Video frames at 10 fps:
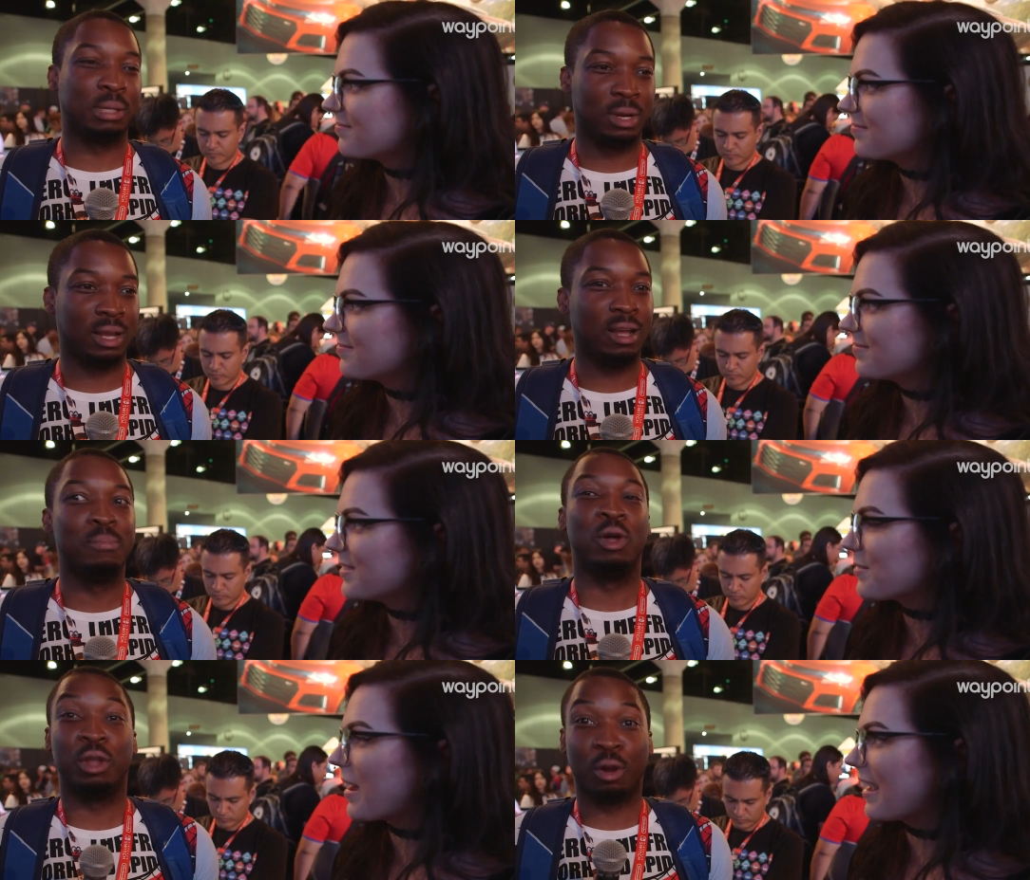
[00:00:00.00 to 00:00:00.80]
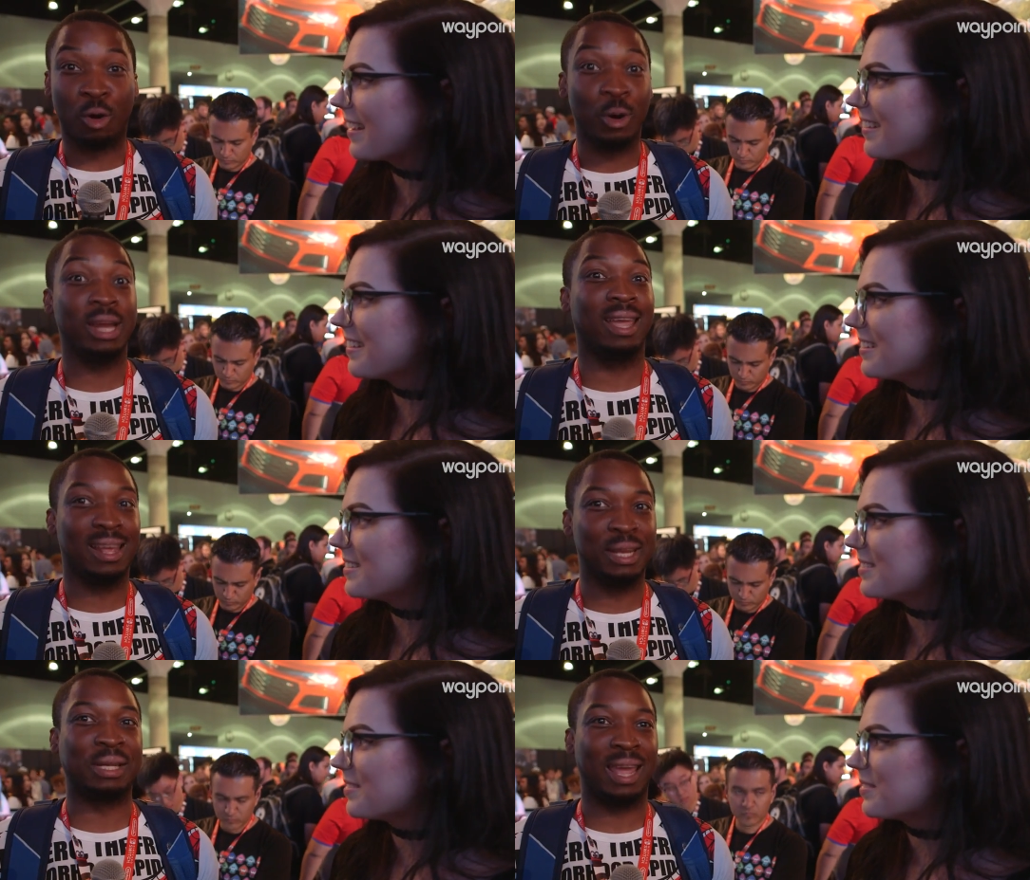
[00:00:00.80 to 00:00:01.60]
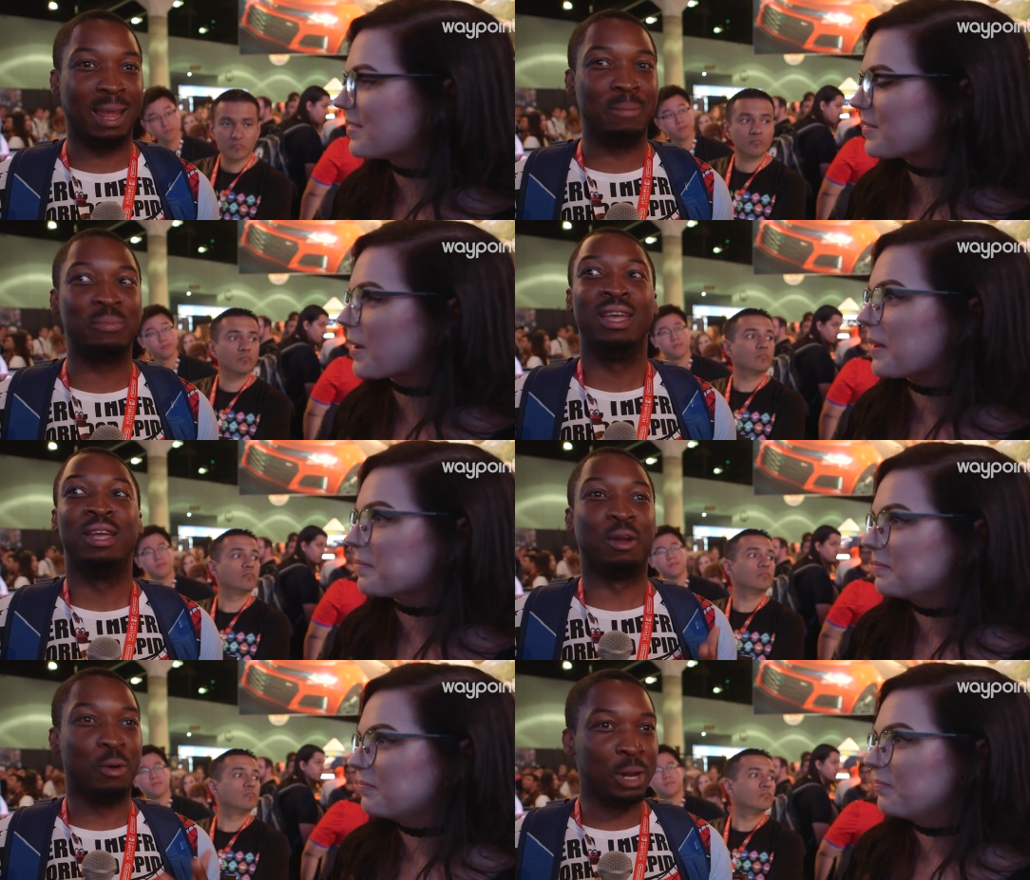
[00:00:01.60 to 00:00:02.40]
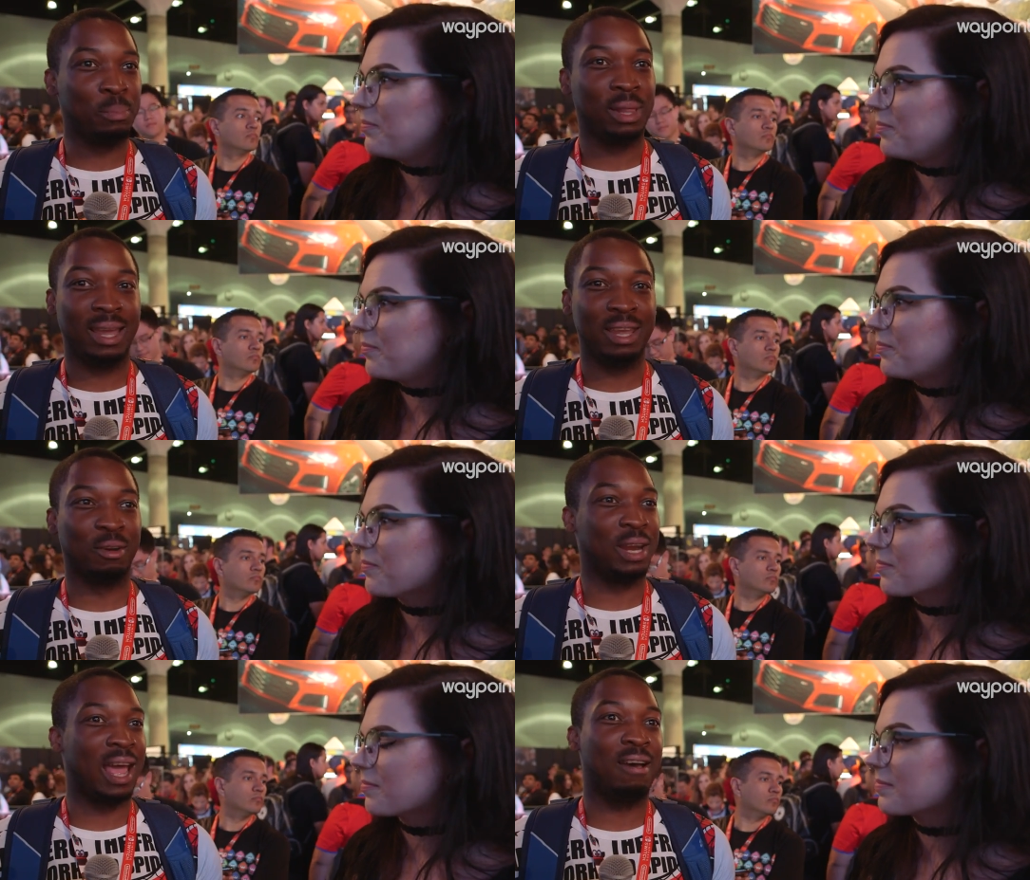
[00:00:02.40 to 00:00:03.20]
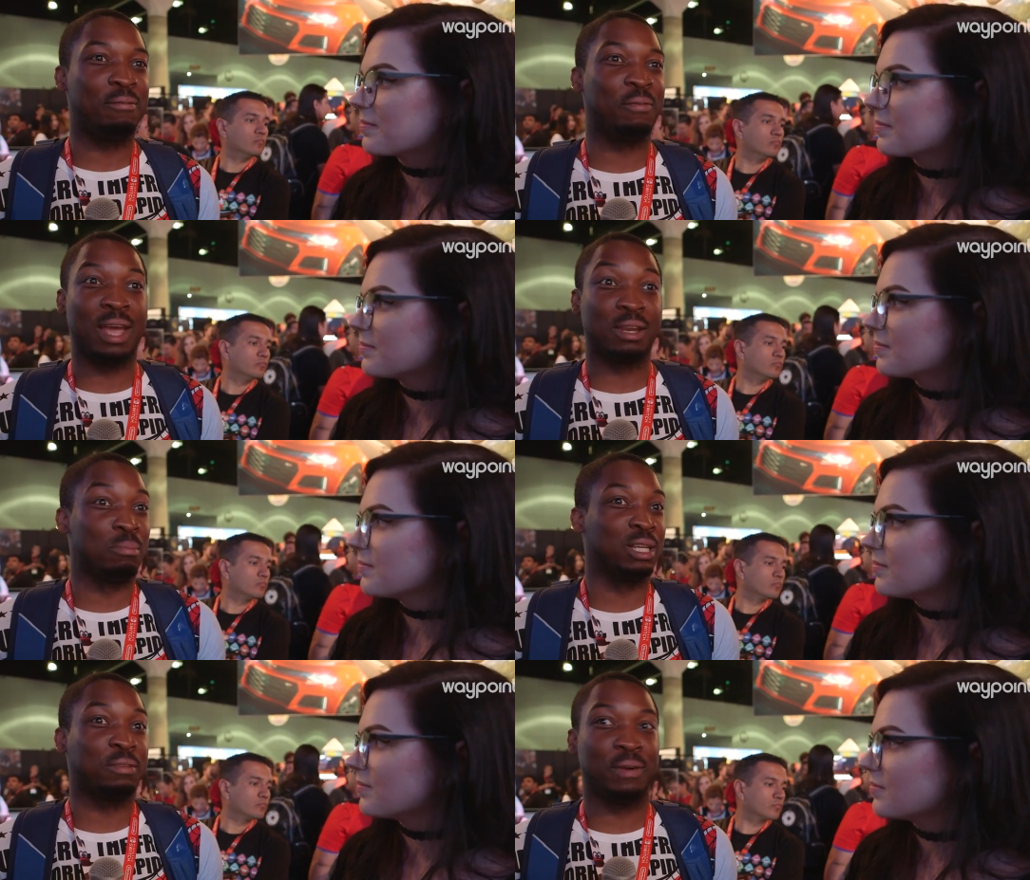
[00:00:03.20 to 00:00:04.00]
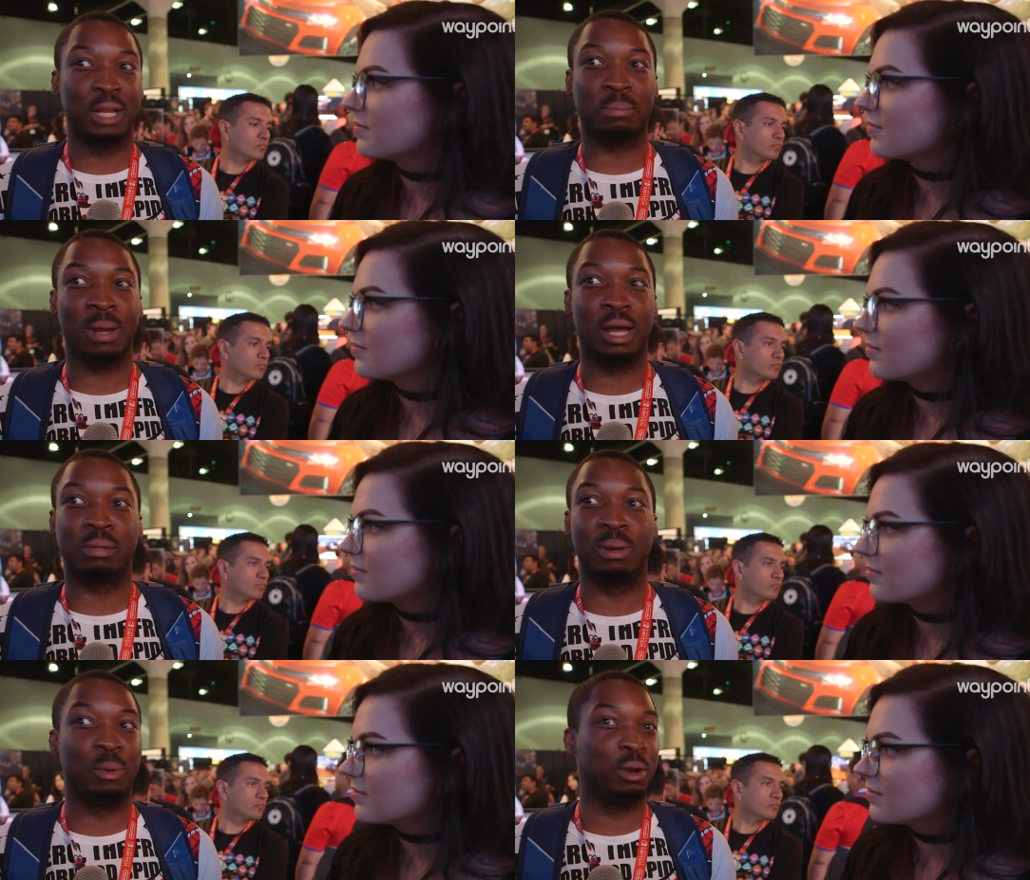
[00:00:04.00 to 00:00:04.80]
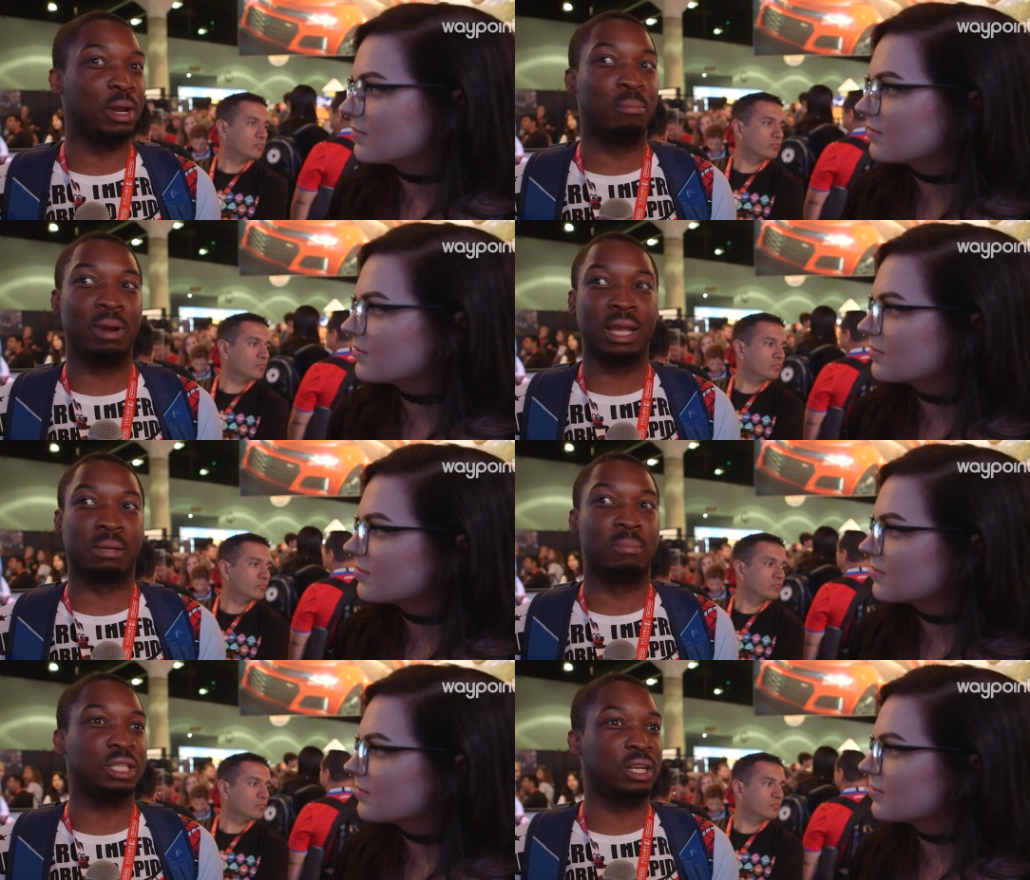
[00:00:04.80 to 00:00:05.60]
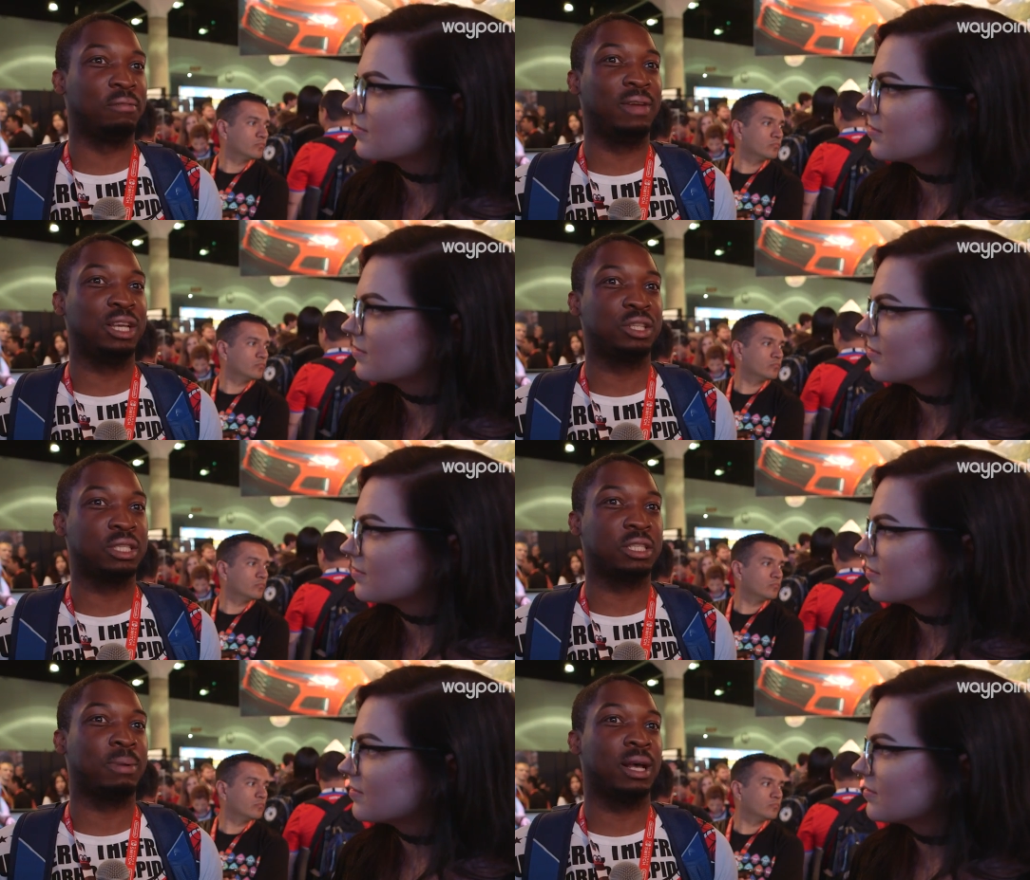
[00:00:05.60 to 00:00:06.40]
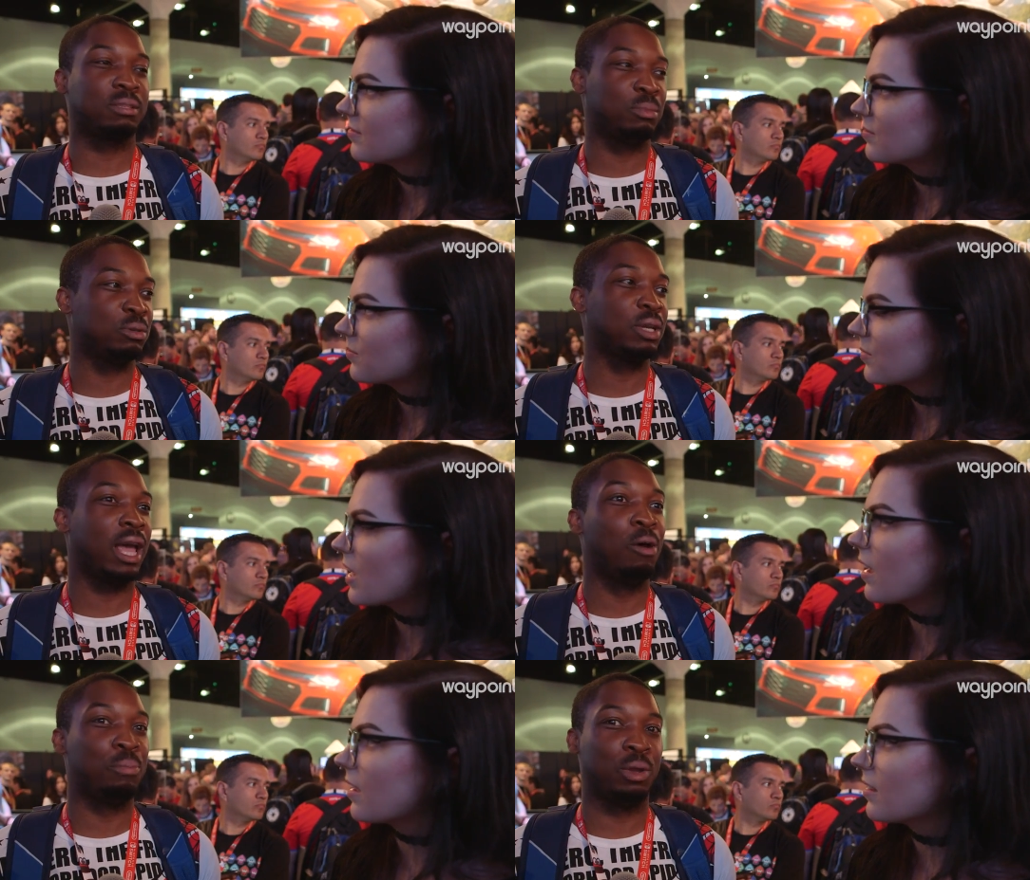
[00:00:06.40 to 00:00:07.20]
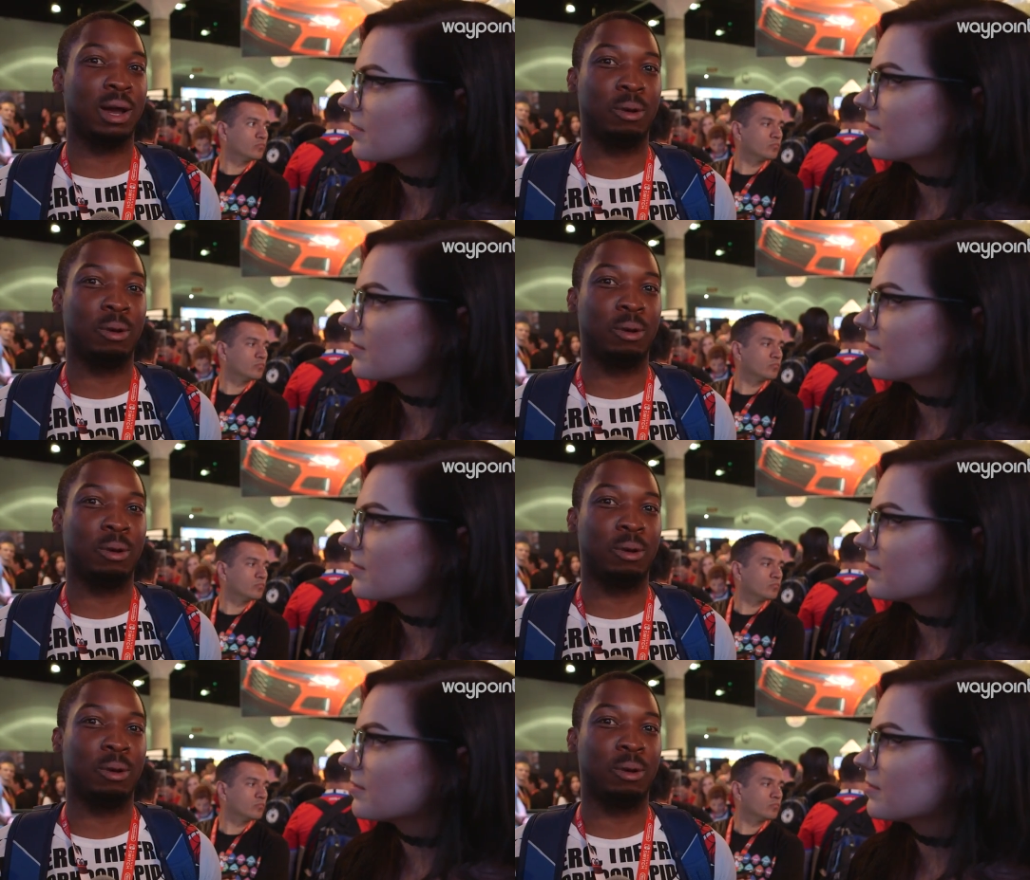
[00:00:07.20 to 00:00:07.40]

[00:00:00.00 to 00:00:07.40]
Speaker 1: is gonna come. No, you're going to get this game. You're going to play. You're going to have as much fun as possible, and we're going to bring as much innovations as possible to help you